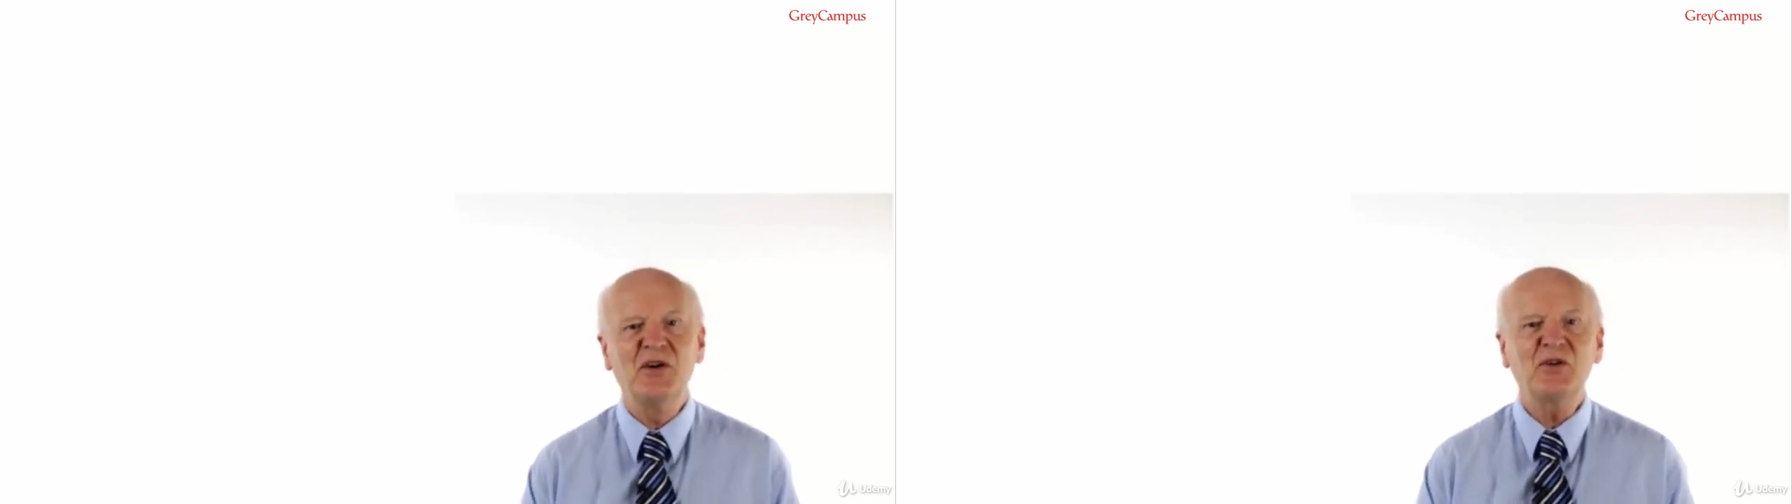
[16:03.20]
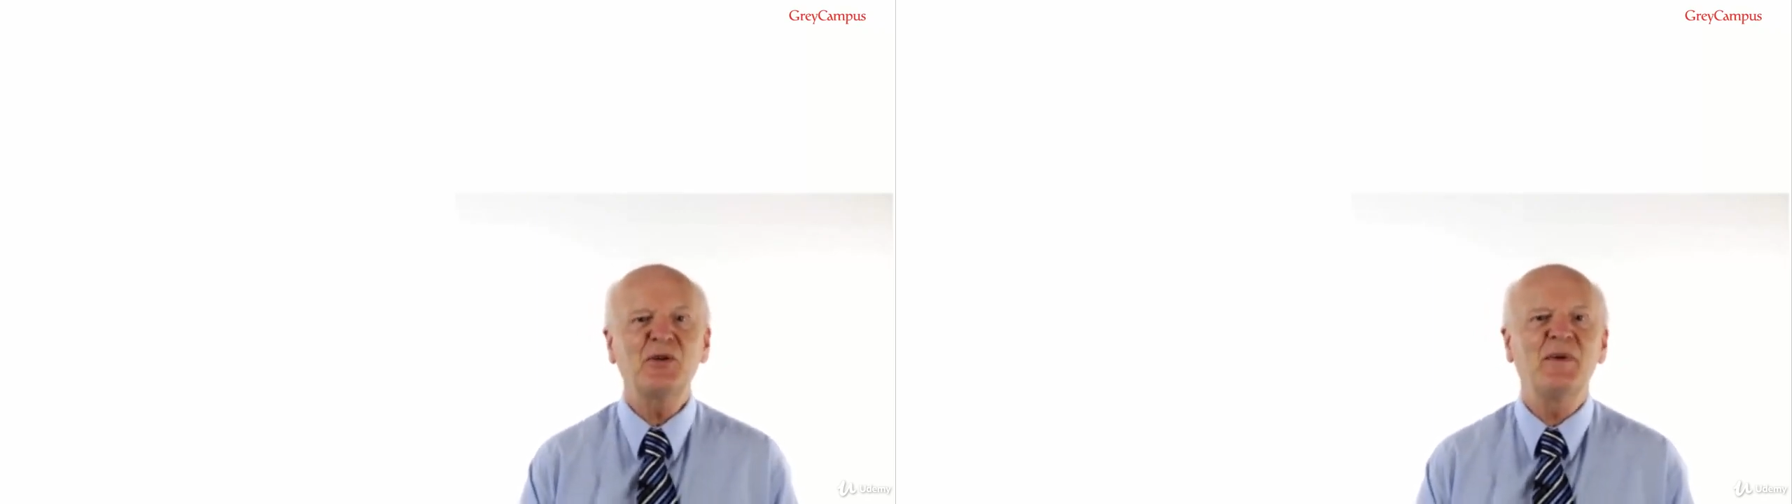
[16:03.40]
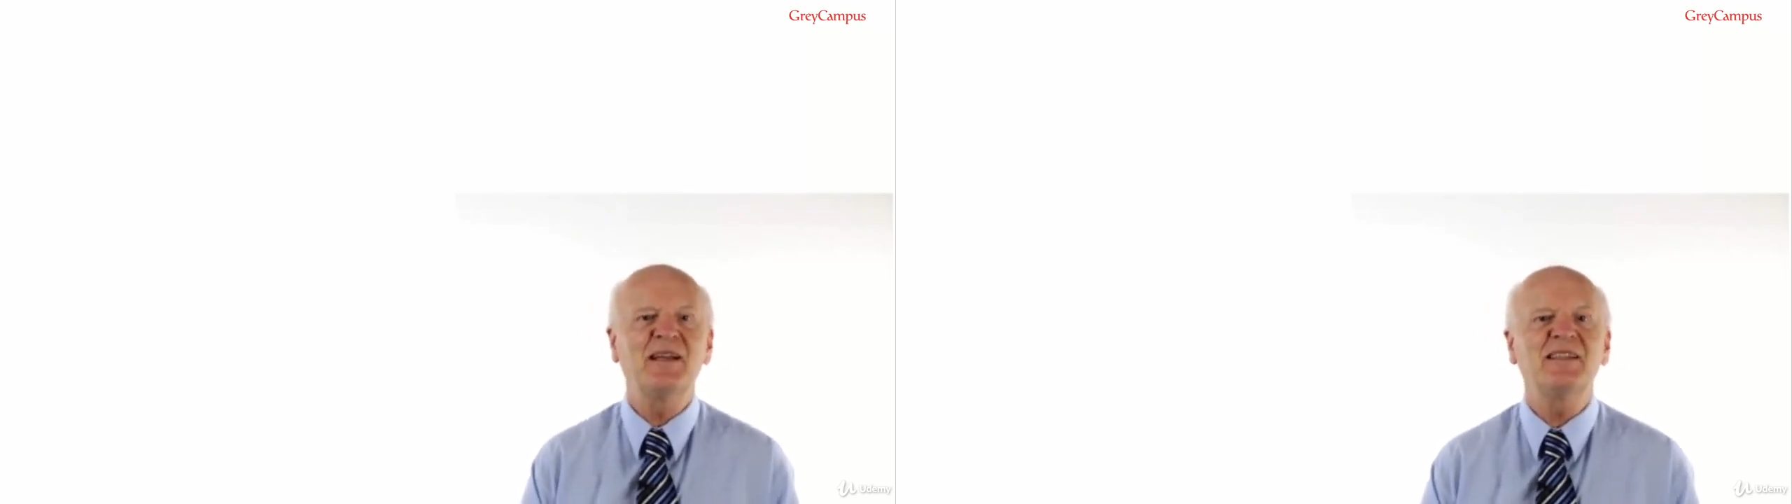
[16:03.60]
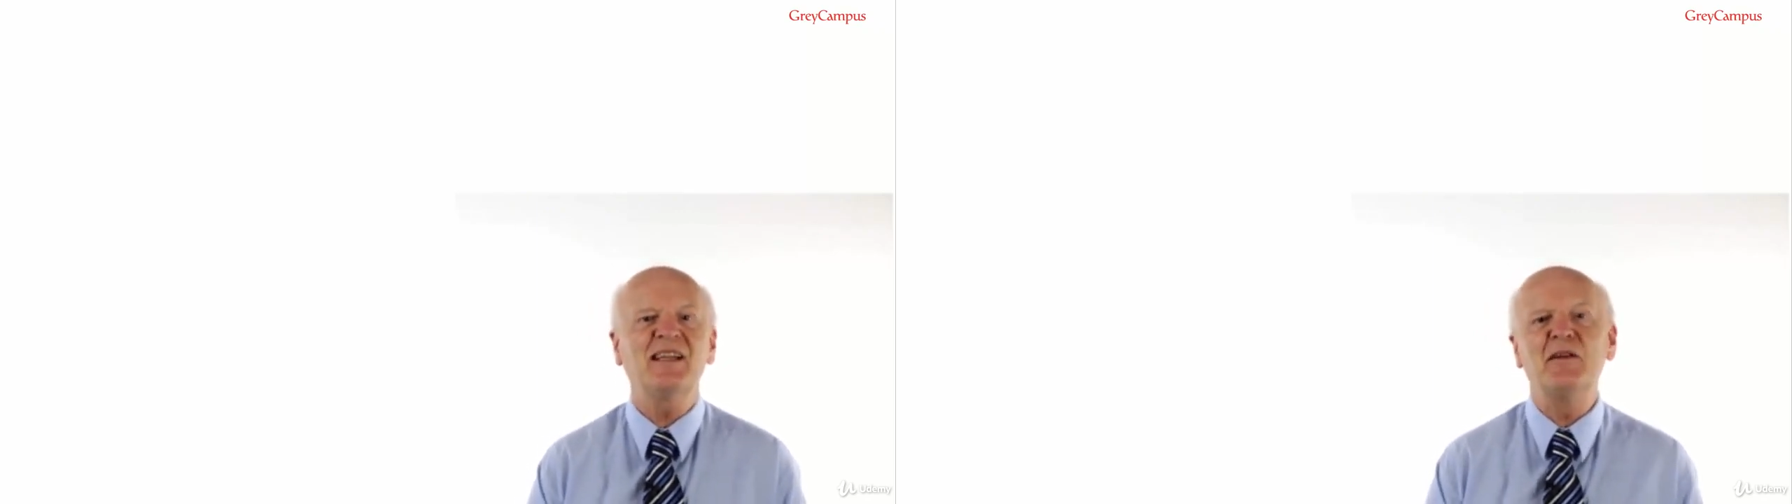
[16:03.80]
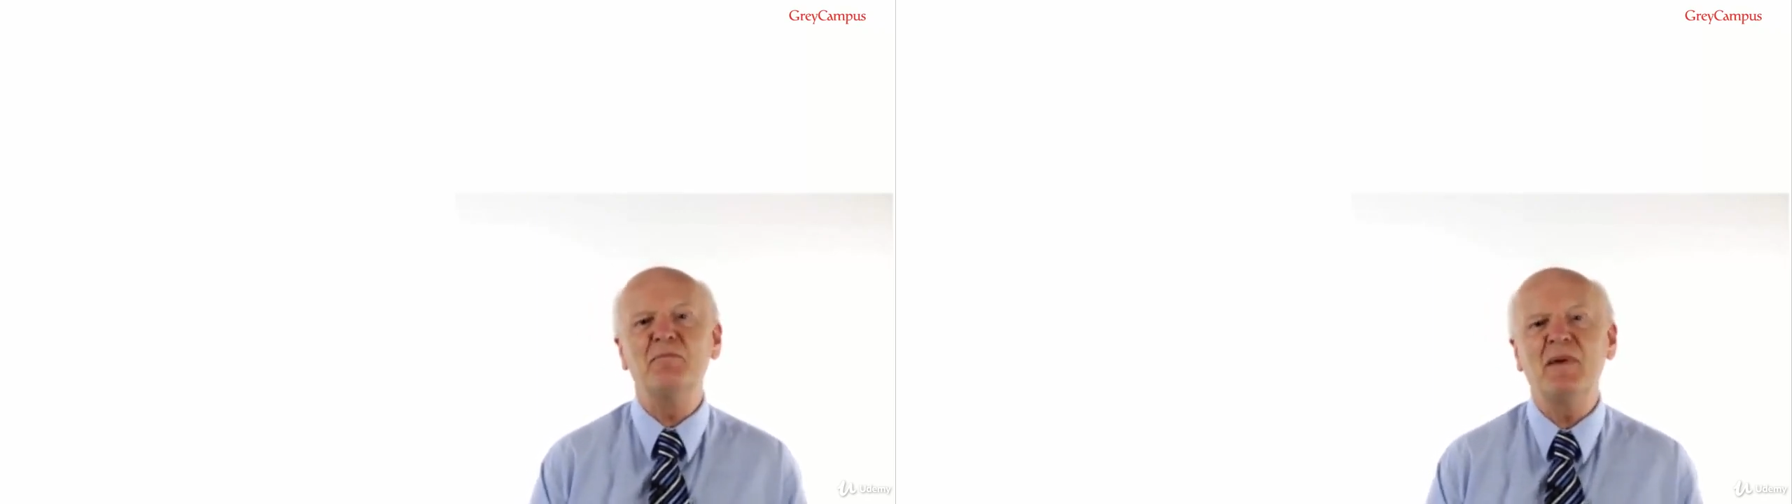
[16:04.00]

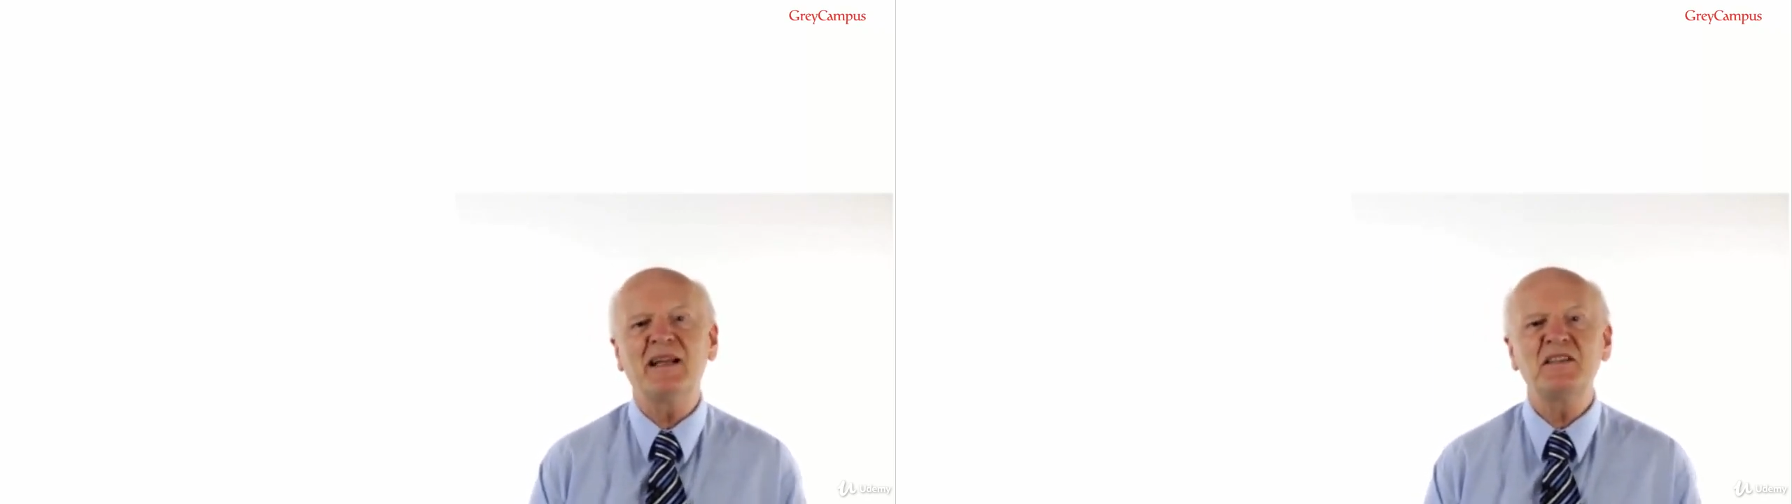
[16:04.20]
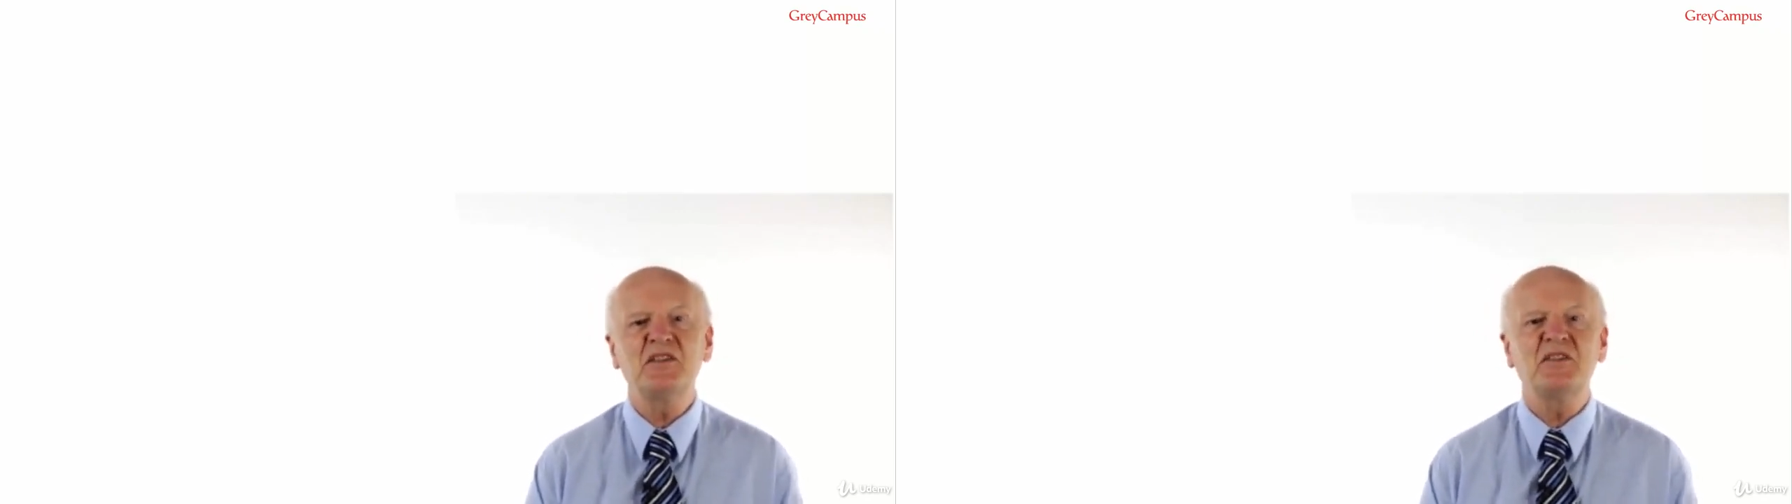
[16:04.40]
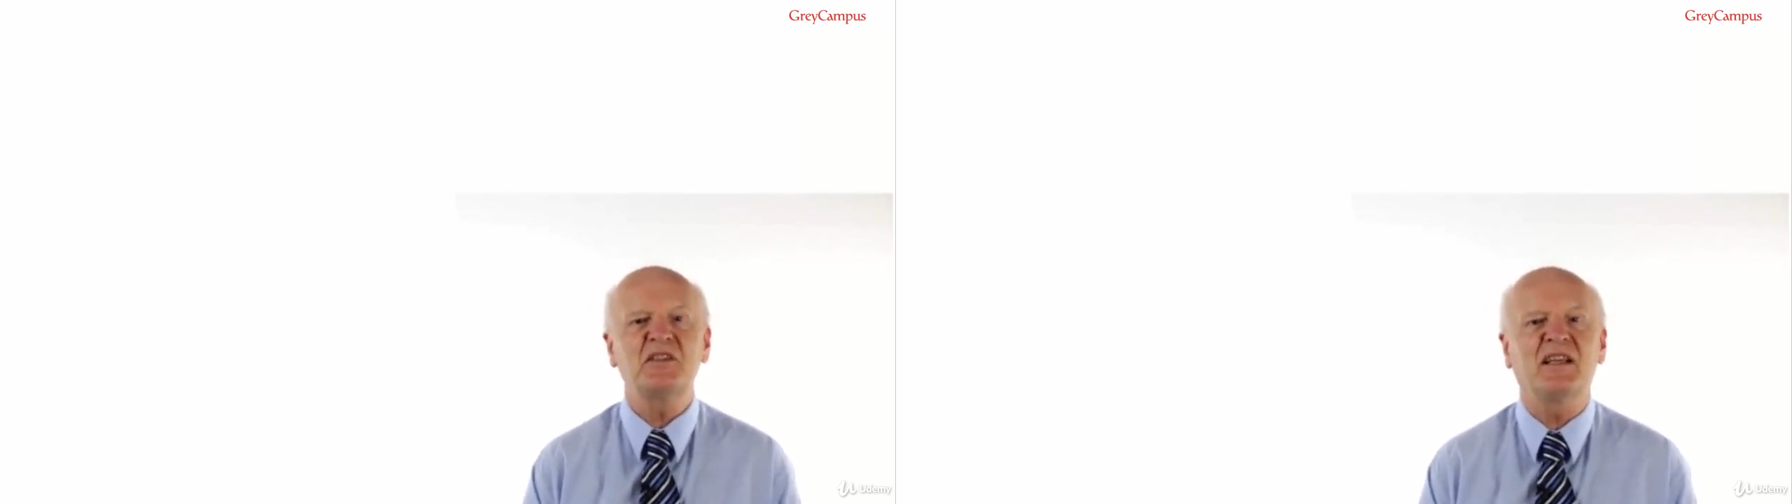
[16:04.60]
documenting and managing